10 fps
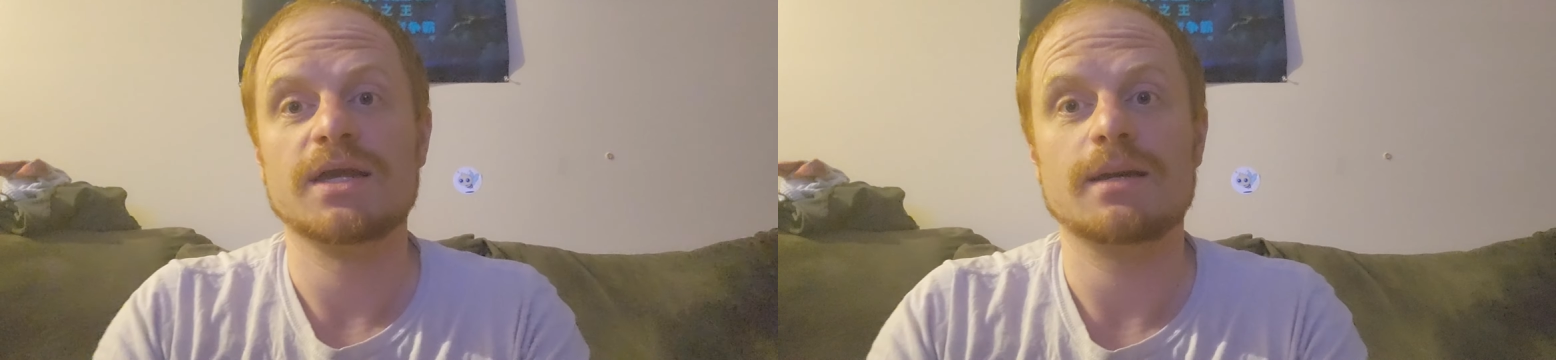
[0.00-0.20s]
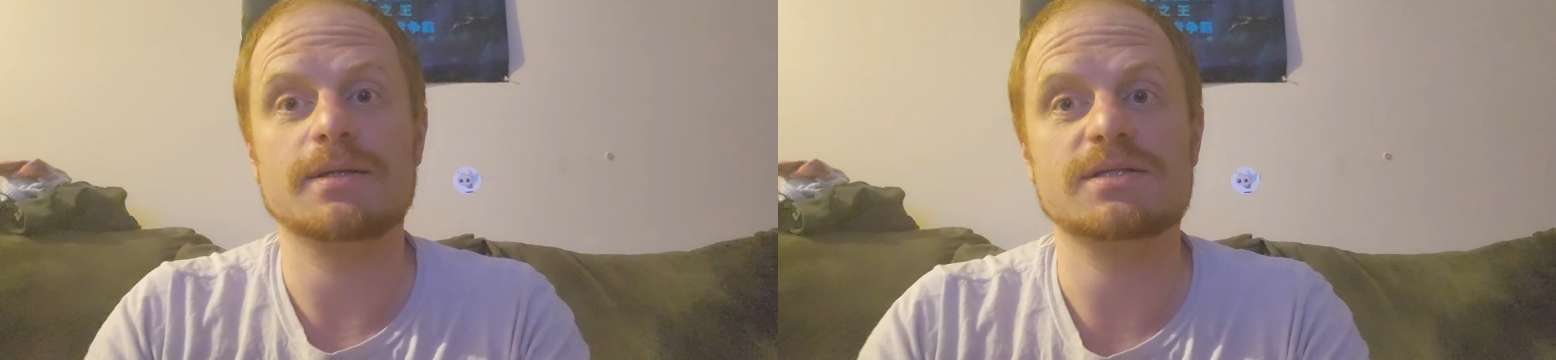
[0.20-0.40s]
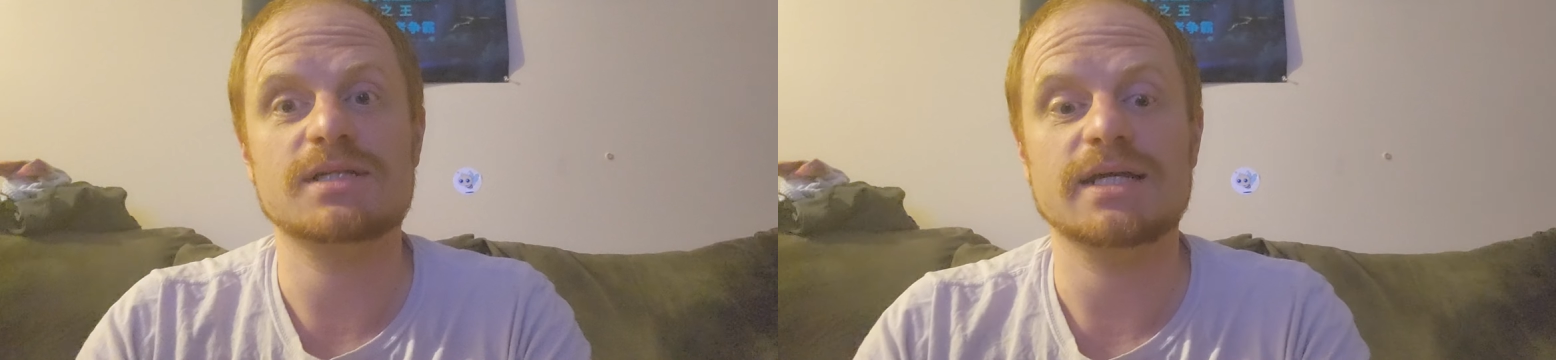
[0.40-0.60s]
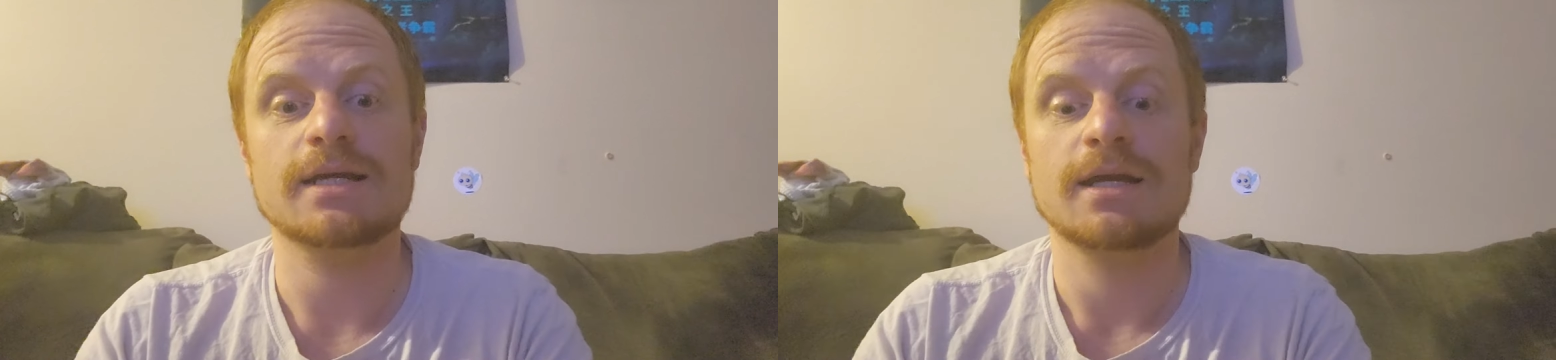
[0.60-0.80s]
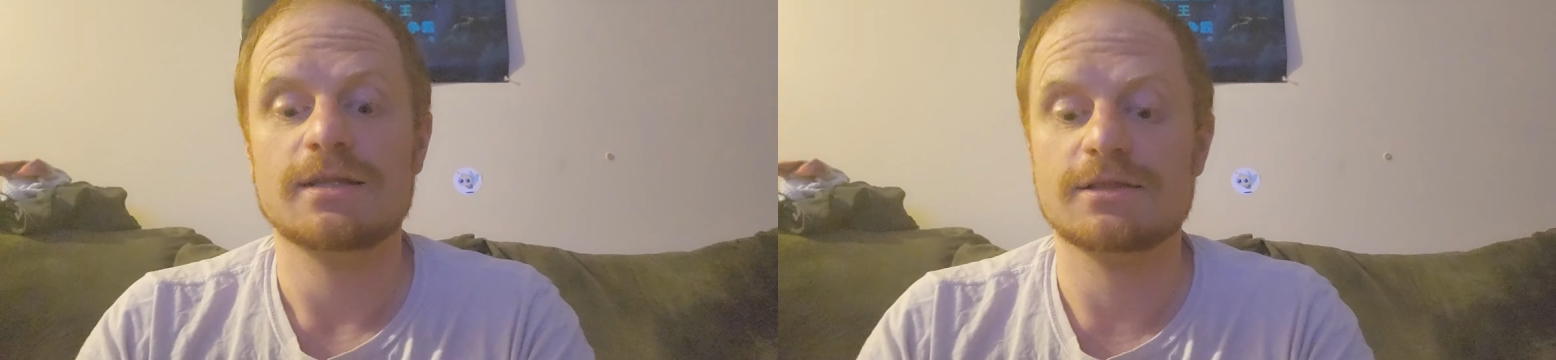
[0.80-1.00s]
It's like
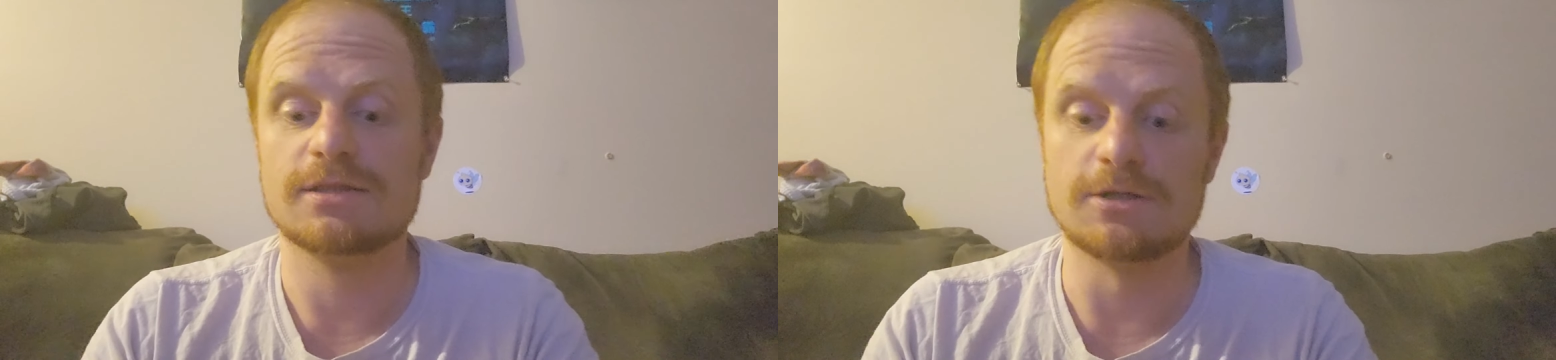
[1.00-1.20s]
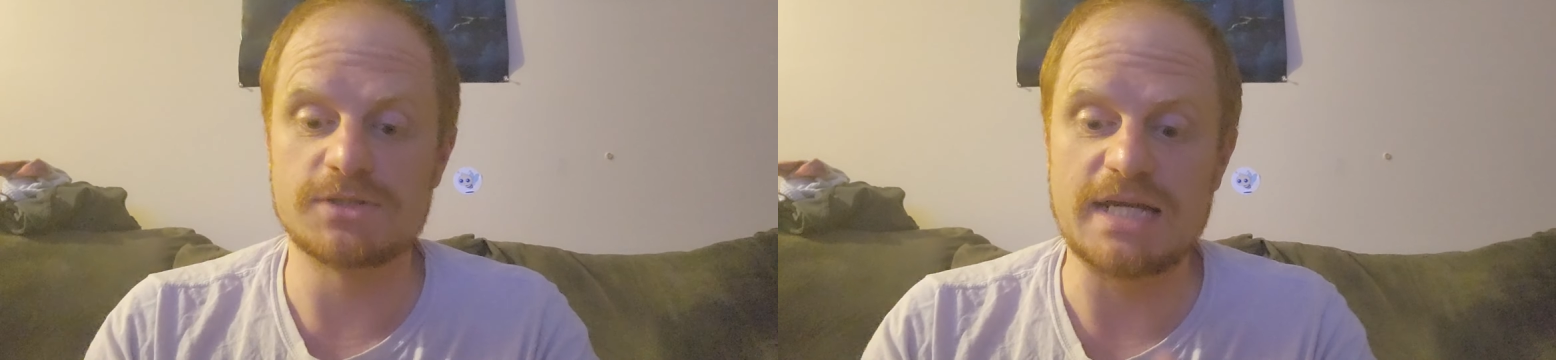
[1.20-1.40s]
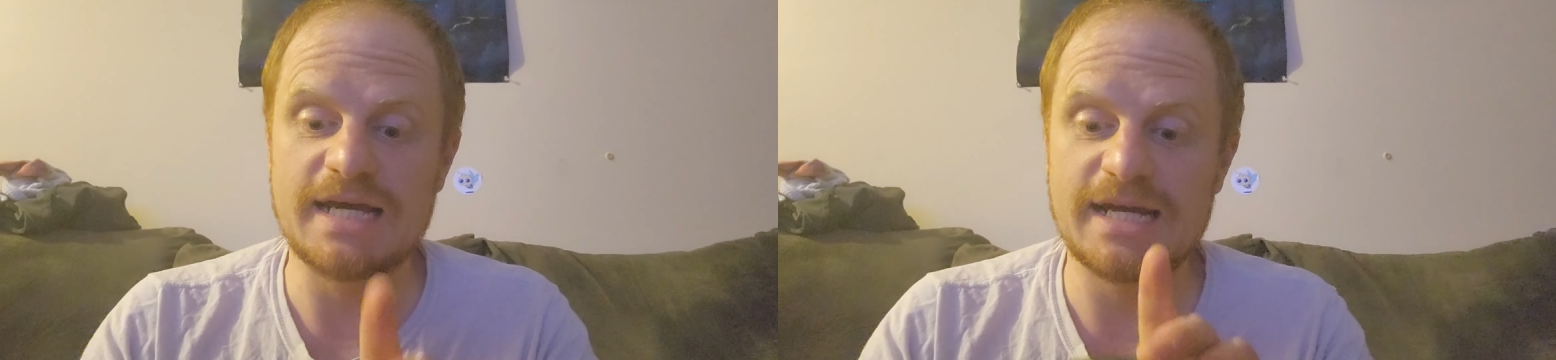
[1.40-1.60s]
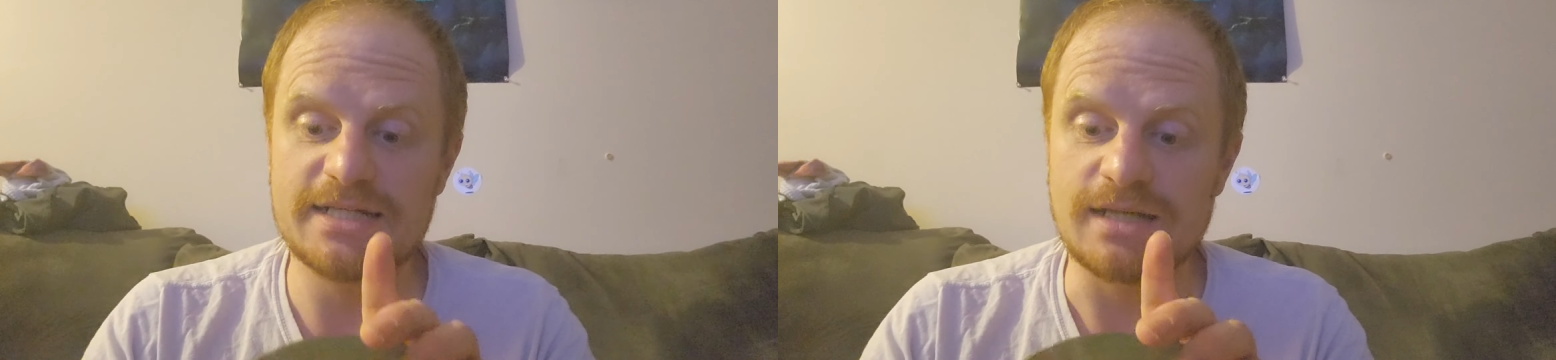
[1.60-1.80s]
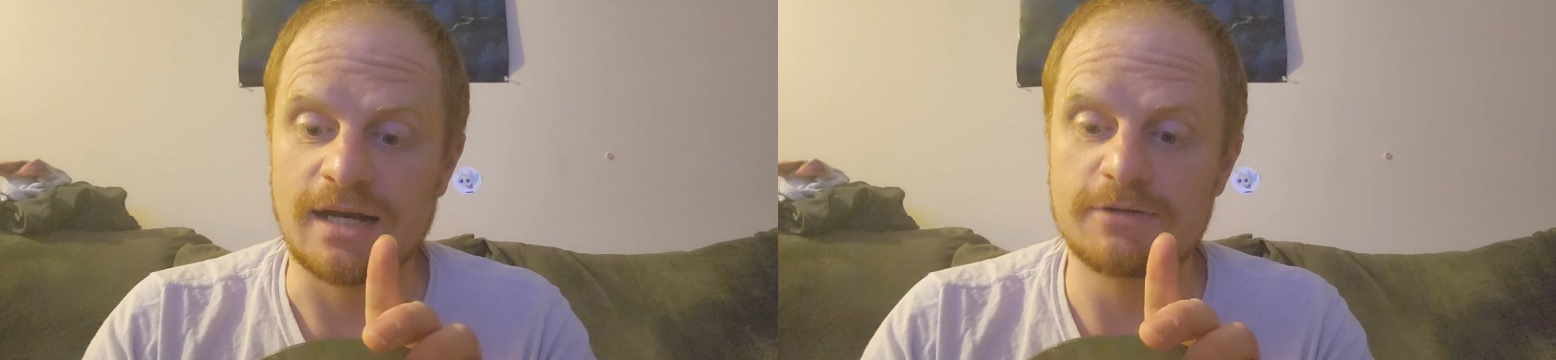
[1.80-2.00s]
those
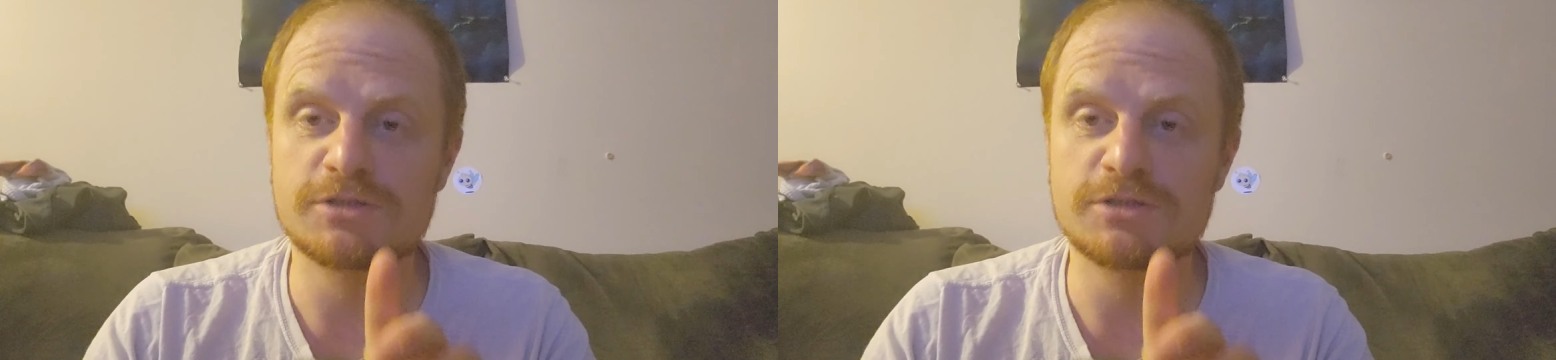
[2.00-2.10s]
eyes are